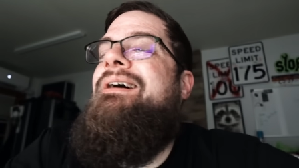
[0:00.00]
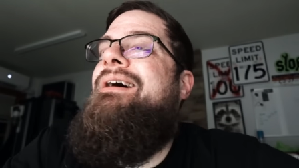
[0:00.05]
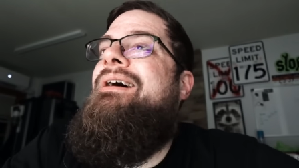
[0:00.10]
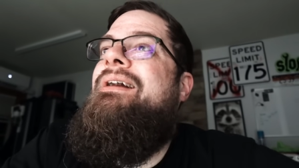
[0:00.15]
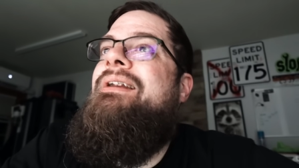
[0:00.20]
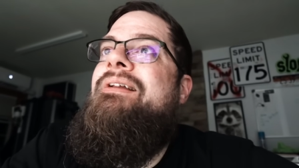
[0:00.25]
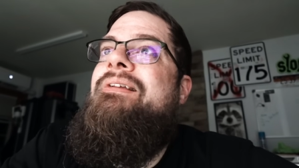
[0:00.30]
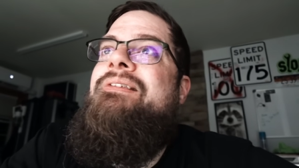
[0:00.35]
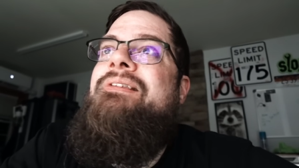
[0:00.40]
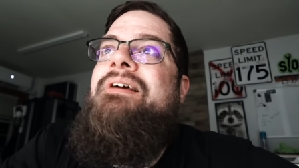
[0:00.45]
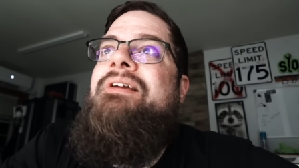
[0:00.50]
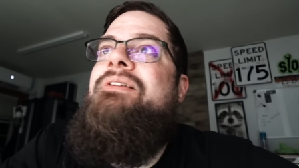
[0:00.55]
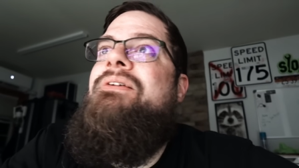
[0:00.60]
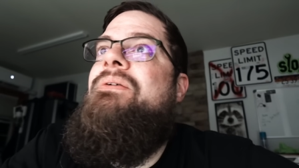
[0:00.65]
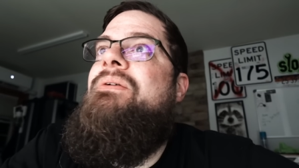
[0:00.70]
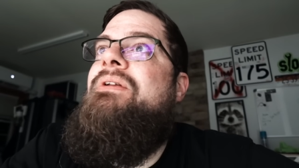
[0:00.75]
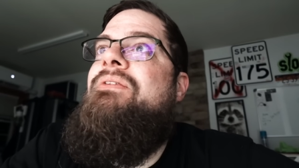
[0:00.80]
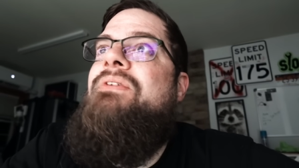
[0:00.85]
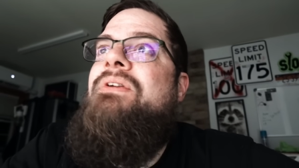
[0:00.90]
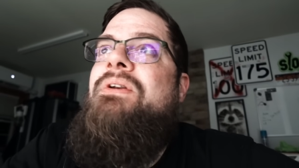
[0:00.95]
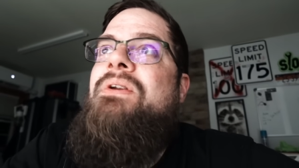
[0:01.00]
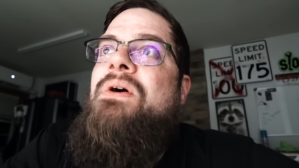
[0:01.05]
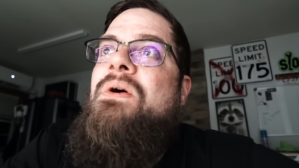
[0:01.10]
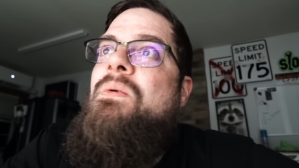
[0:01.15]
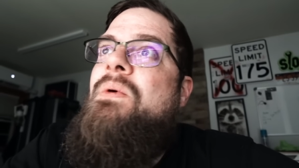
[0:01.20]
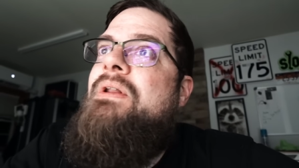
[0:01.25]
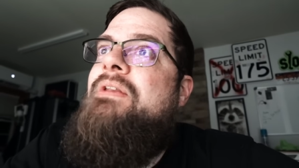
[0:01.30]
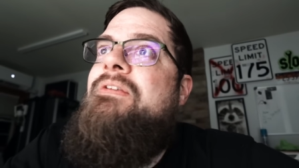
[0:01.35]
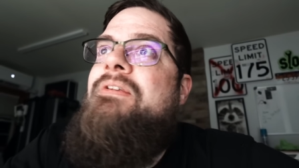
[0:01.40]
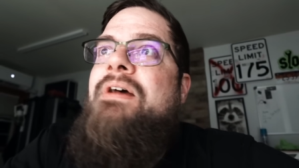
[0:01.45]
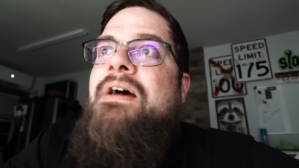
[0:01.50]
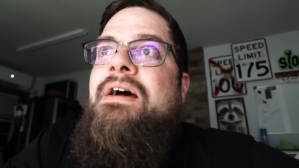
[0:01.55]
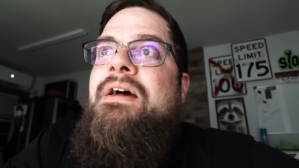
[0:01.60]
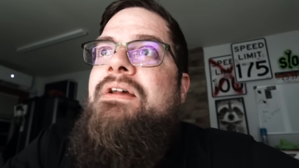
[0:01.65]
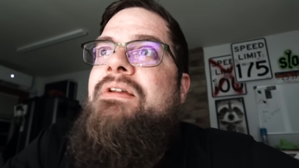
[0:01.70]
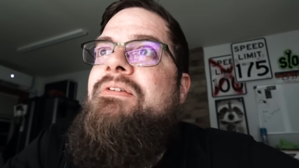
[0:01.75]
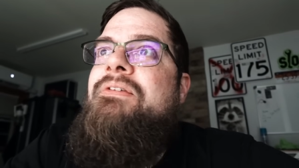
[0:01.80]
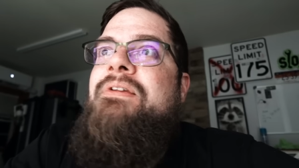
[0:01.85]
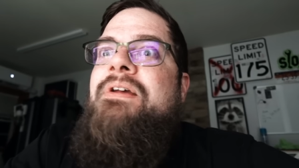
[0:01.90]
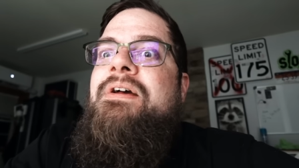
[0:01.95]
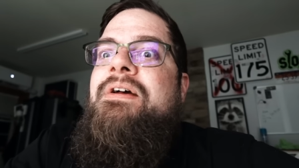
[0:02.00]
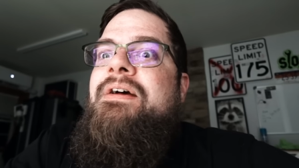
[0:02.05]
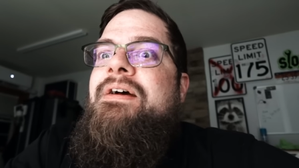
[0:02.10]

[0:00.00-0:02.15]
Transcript: Honest, I don't even know what size